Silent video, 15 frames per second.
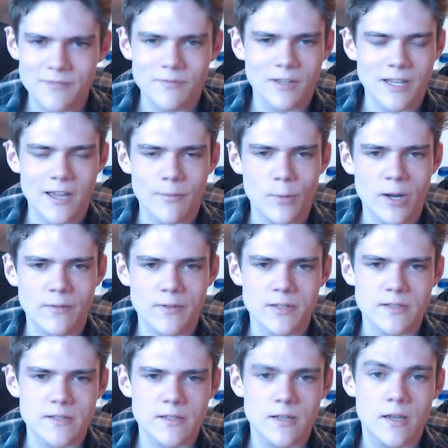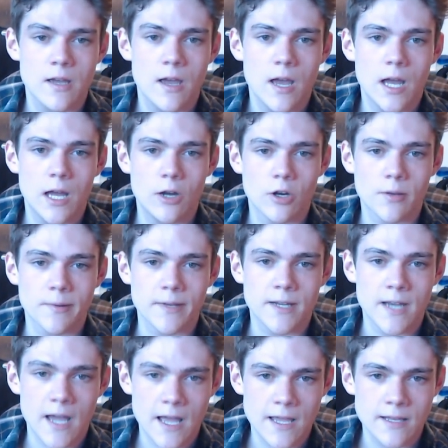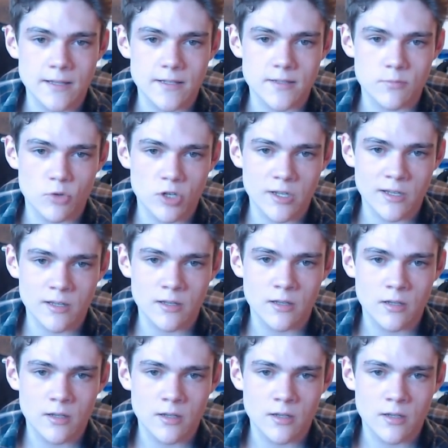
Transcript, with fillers: really have breakfast. I woke up at 9 this morning.